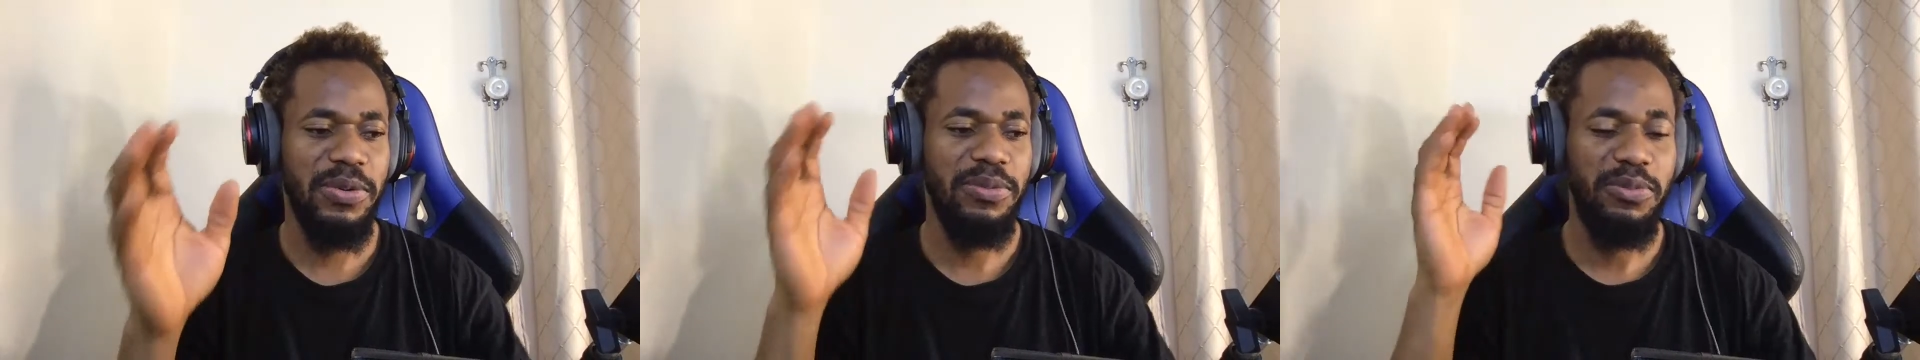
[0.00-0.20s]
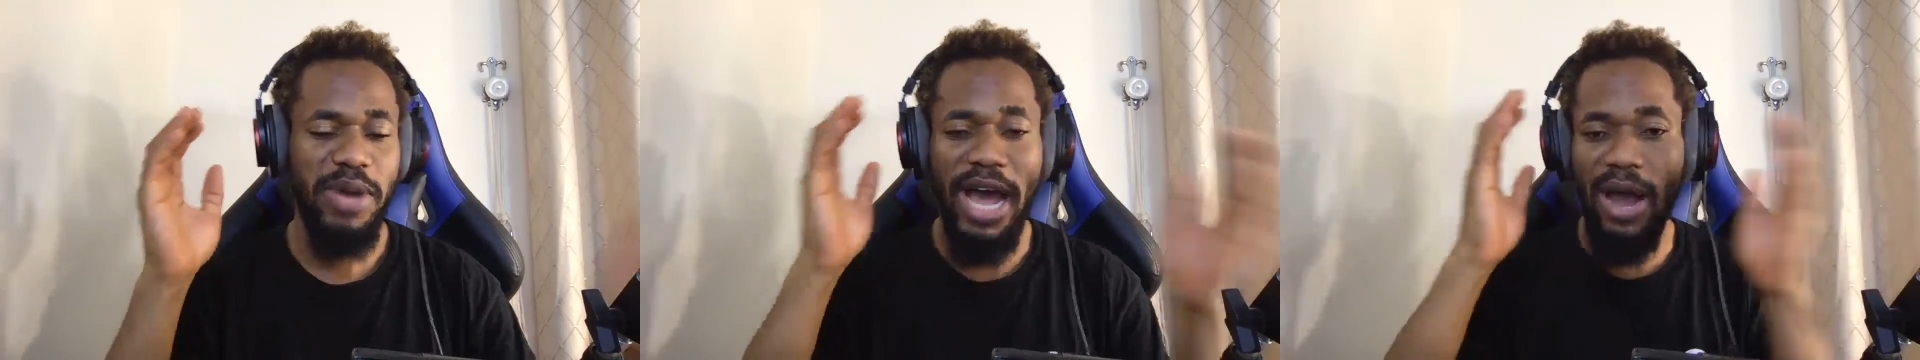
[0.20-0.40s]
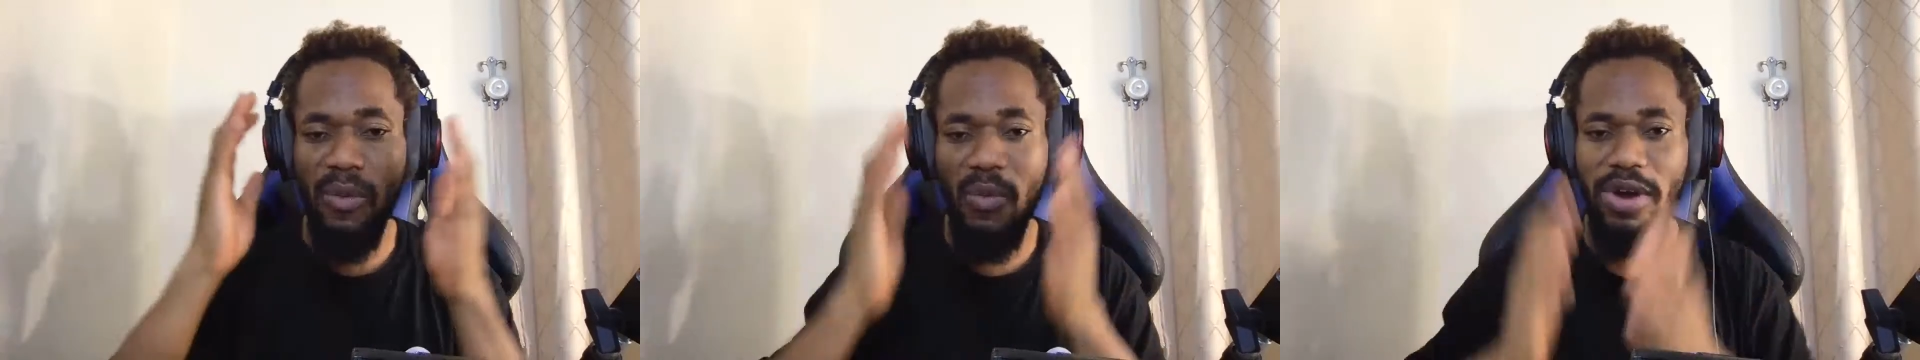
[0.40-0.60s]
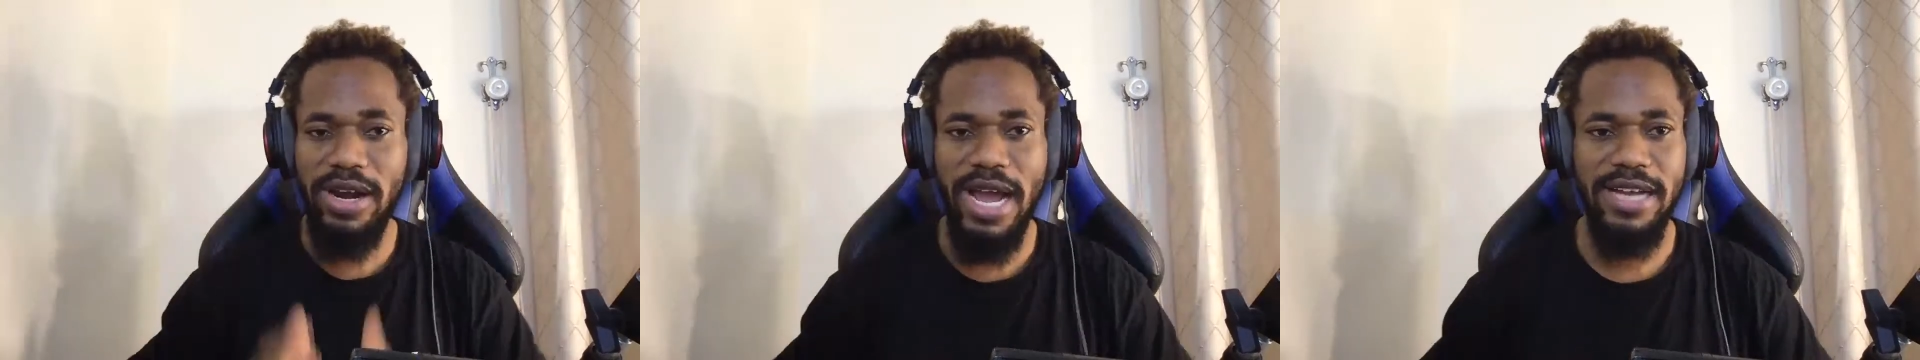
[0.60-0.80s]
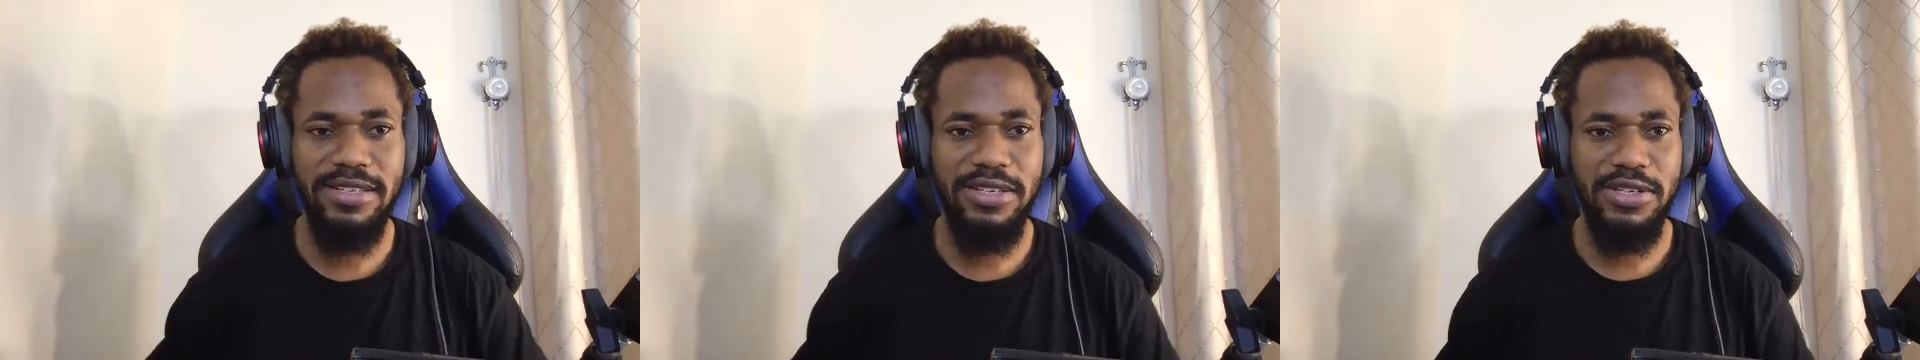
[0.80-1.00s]
I want to
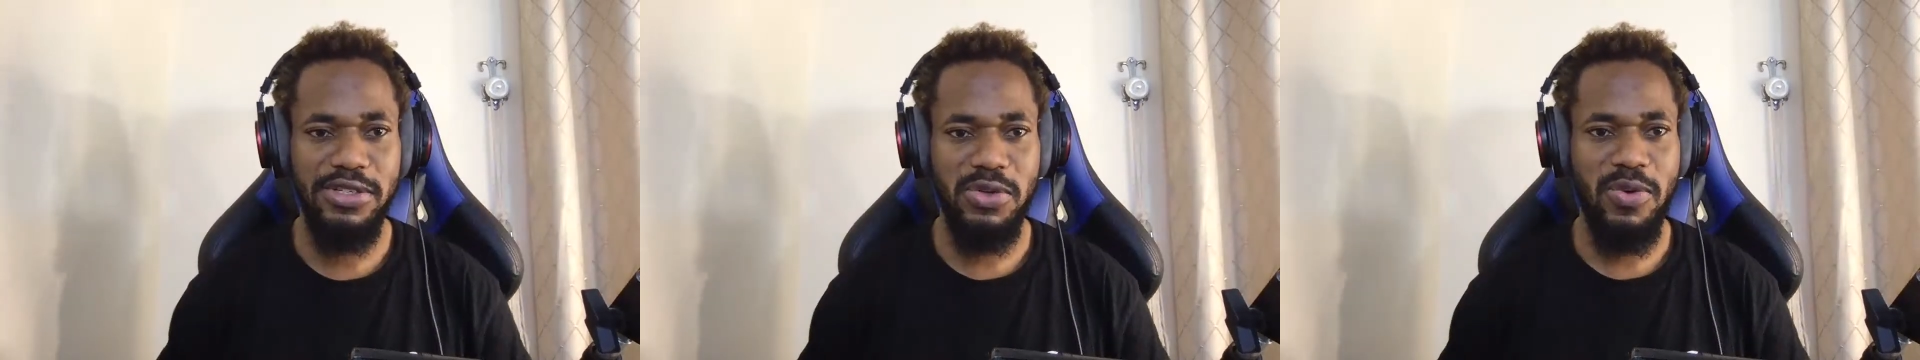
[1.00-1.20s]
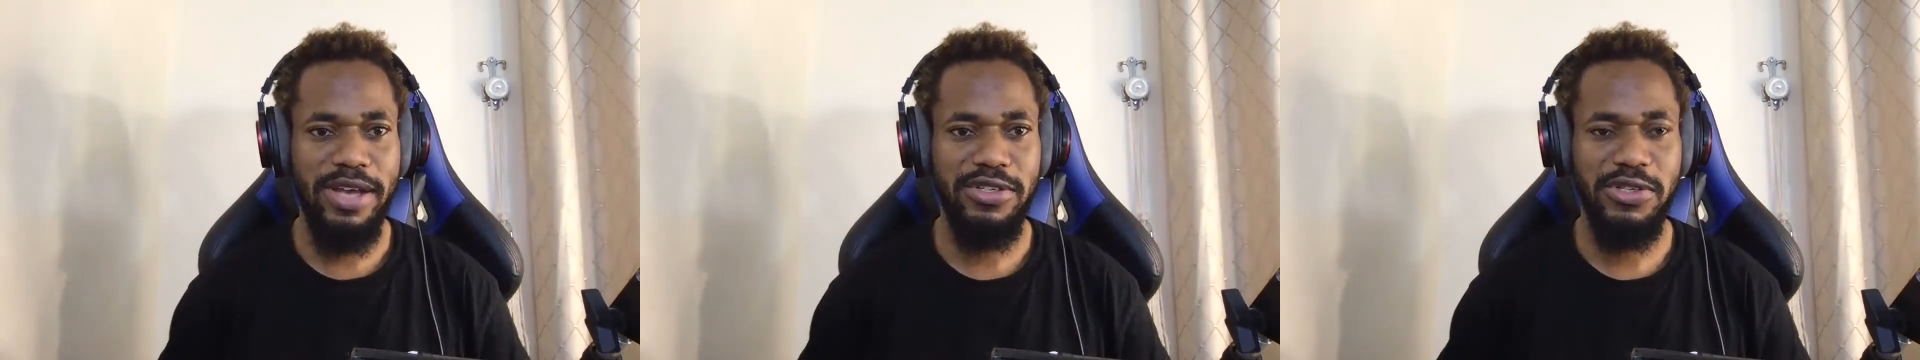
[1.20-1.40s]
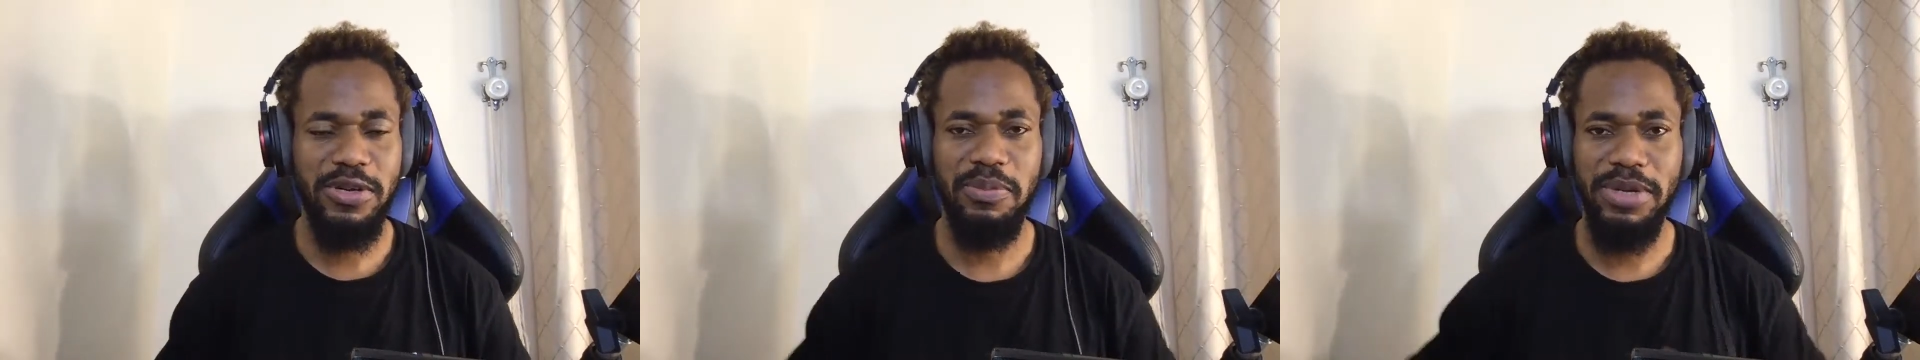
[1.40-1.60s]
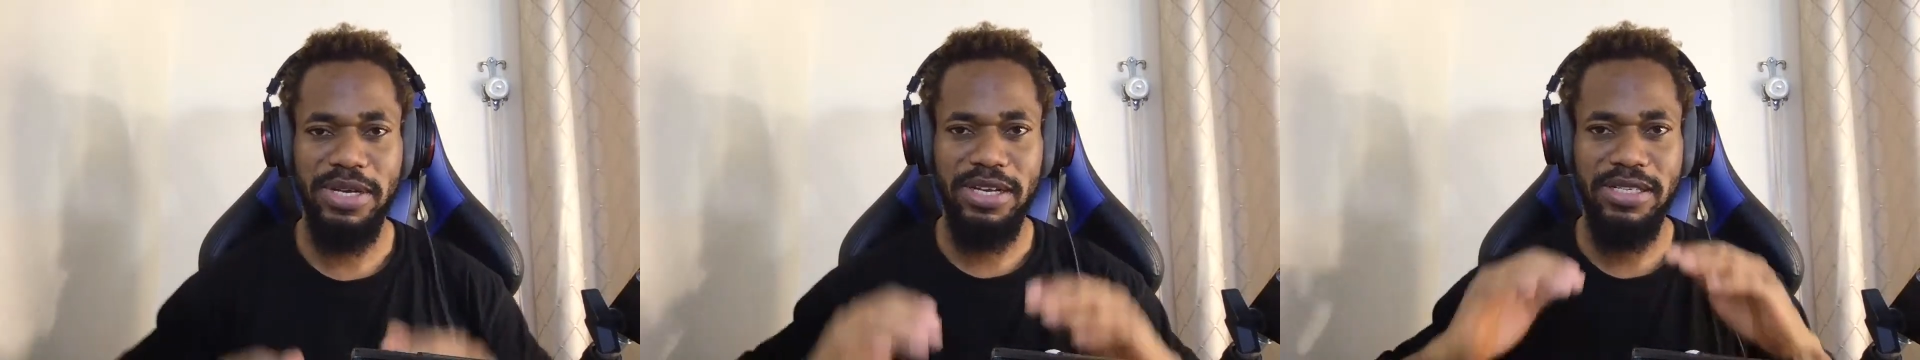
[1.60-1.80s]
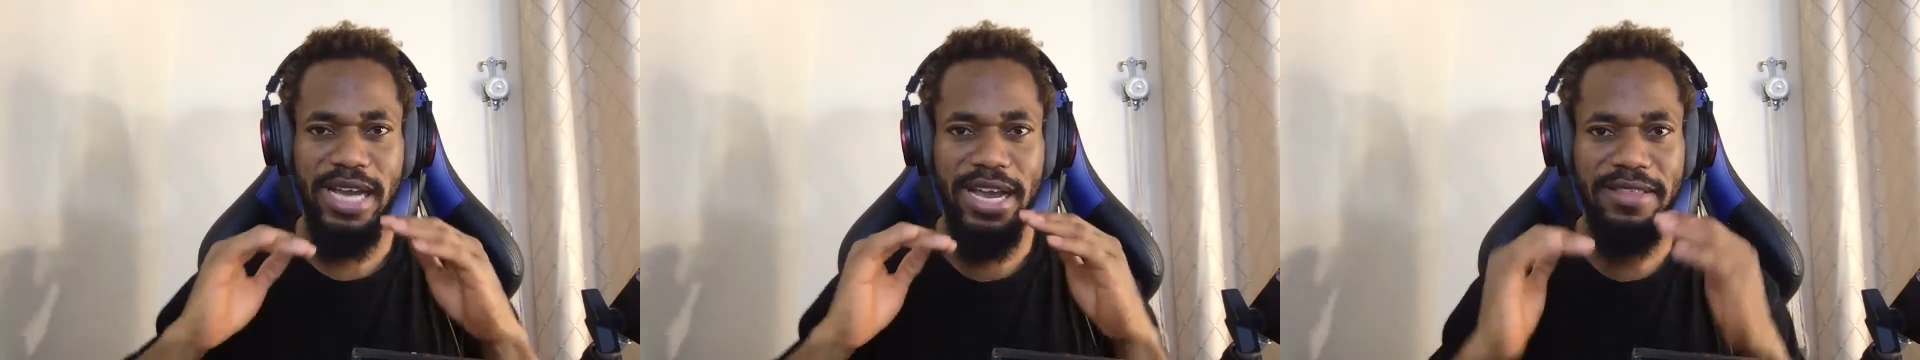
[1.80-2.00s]
answer this question because
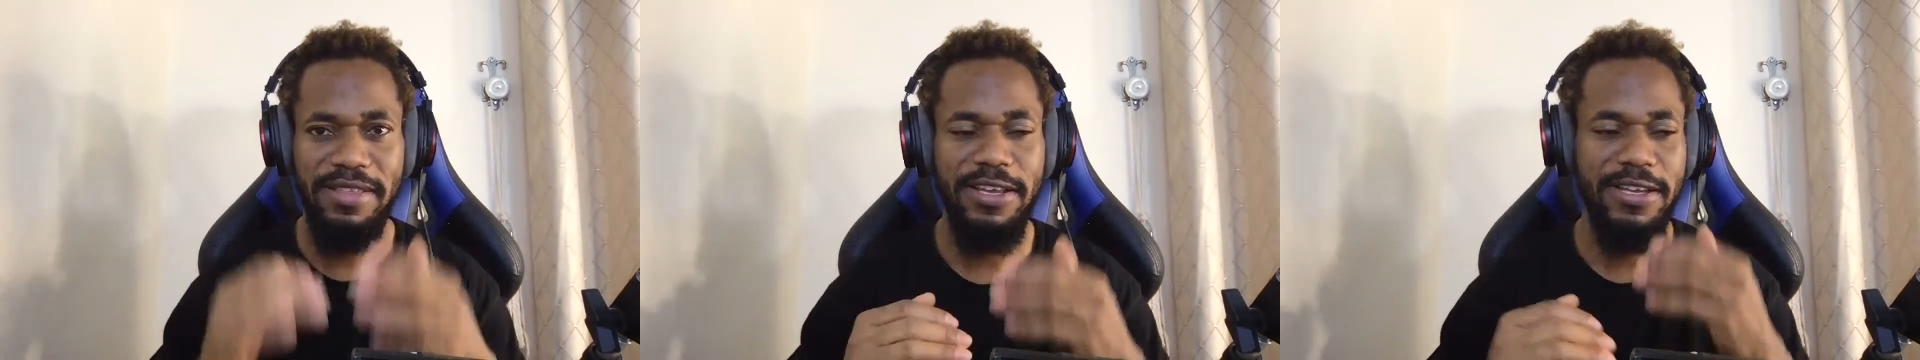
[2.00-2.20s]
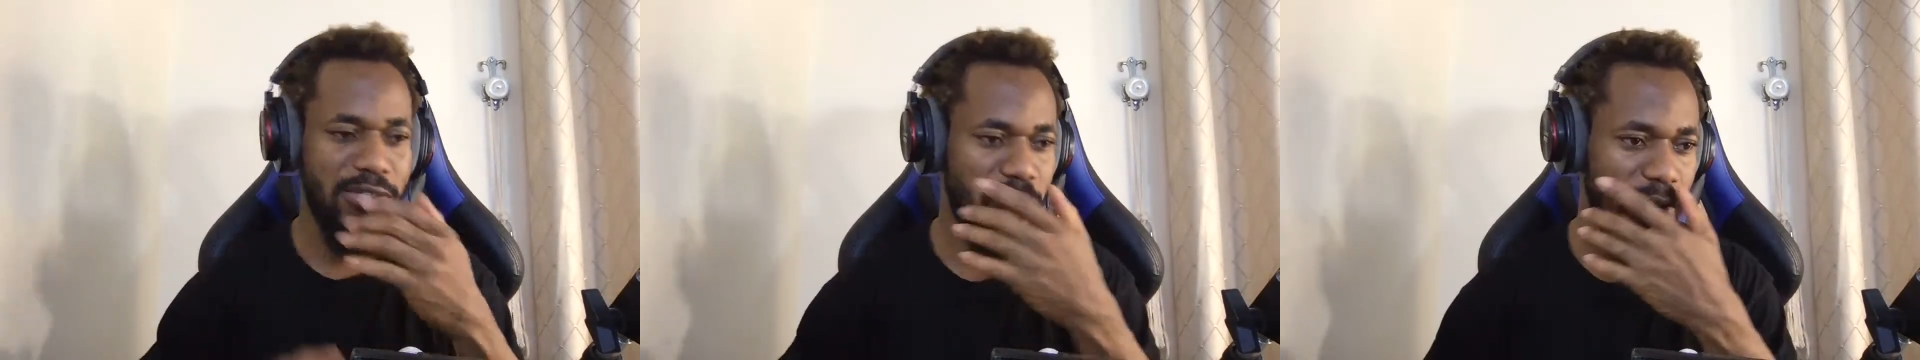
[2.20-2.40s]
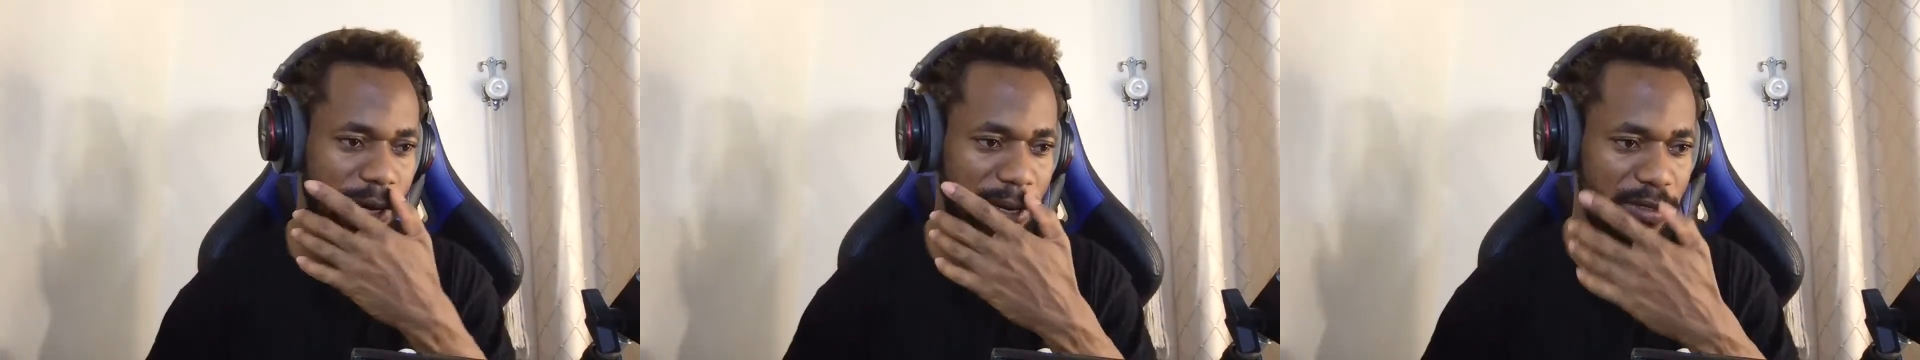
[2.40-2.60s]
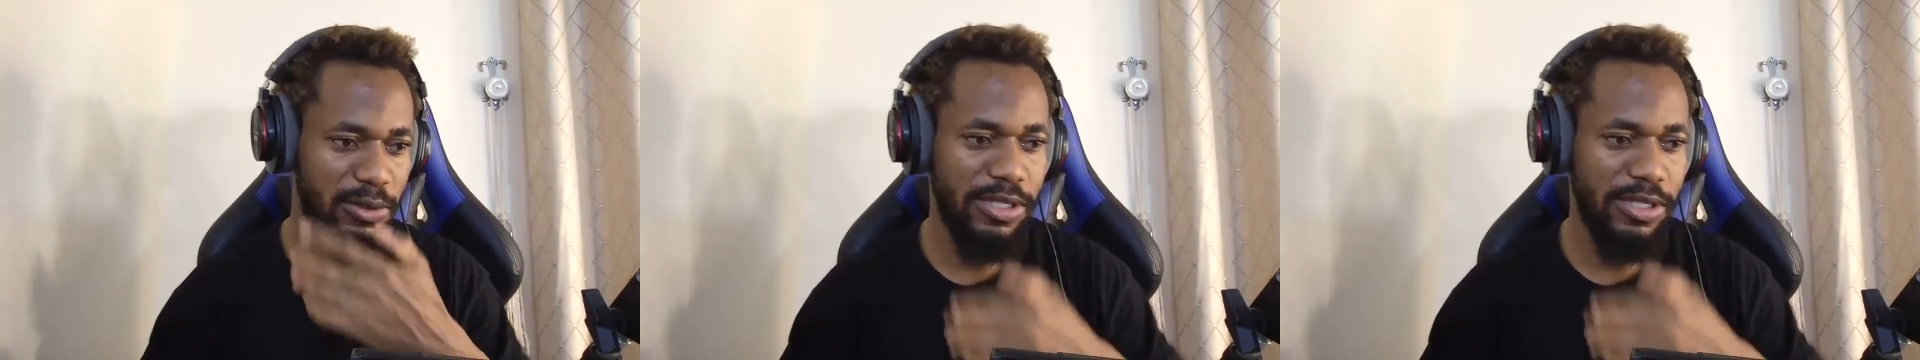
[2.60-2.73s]
I think it's really interesting.